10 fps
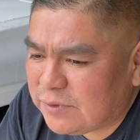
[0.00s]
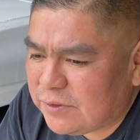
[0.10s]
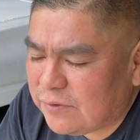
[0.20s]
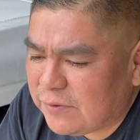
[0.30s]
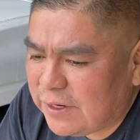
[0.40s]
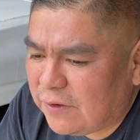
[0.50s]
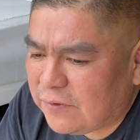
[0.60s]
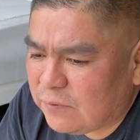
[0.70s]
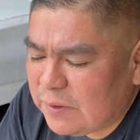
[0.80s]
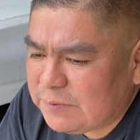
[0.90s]
below and
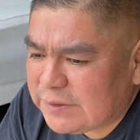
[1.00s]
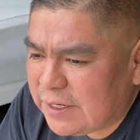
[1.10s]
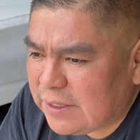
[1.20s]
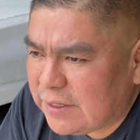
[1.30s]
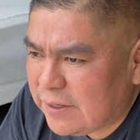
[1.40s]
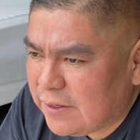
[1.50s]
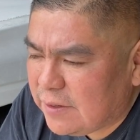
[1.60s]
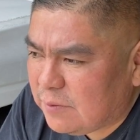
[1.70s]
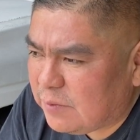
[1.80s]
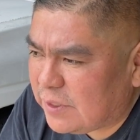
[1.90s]
on the website,
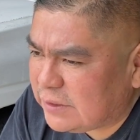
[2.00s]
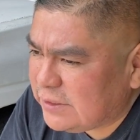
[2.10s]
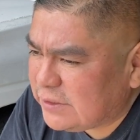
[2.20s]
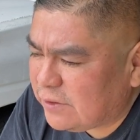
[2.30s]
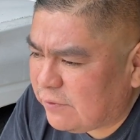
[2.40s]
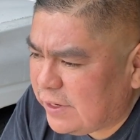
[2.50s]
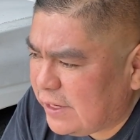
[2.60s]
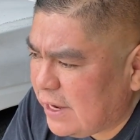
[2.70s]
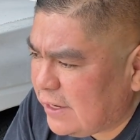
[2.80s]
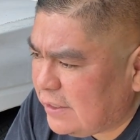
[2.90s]
because he's a great
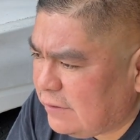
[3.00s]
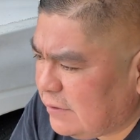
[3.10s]
guy.